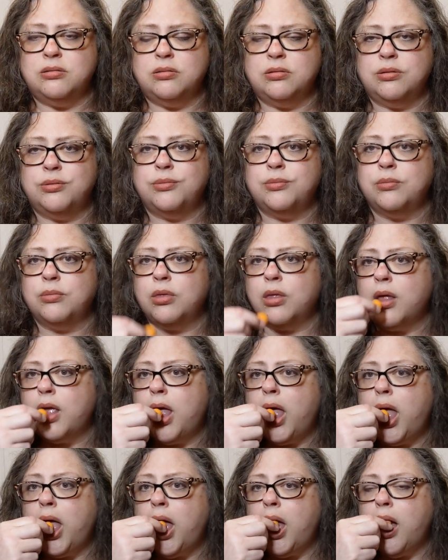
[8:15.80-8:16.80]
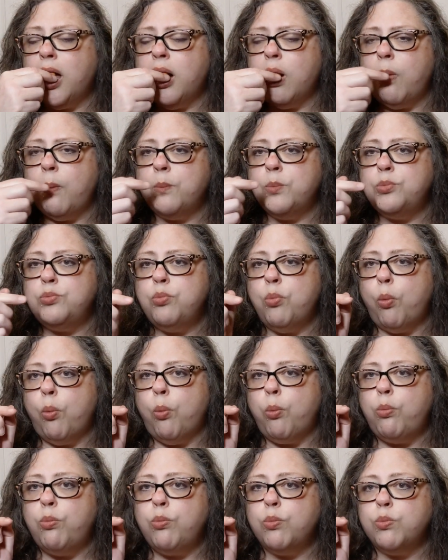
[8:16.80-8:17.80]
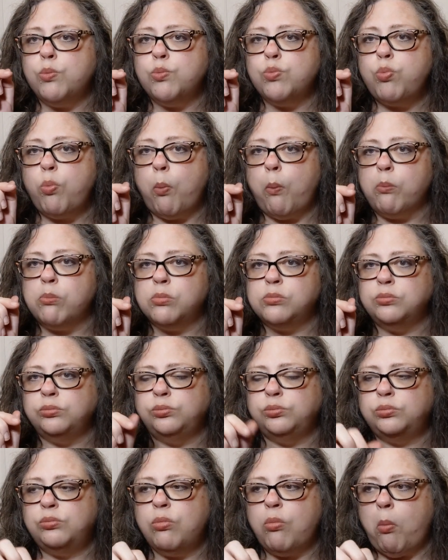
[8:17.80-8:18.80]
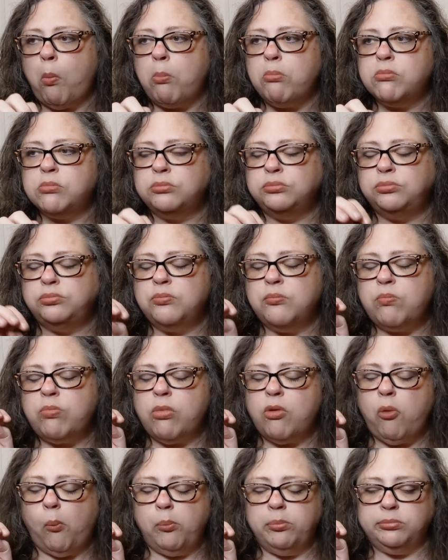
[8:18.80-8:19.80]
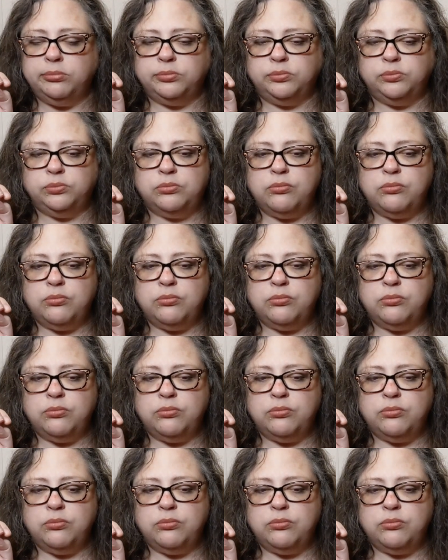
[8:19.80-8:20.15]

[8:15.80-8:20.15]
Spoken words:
Nothing is said.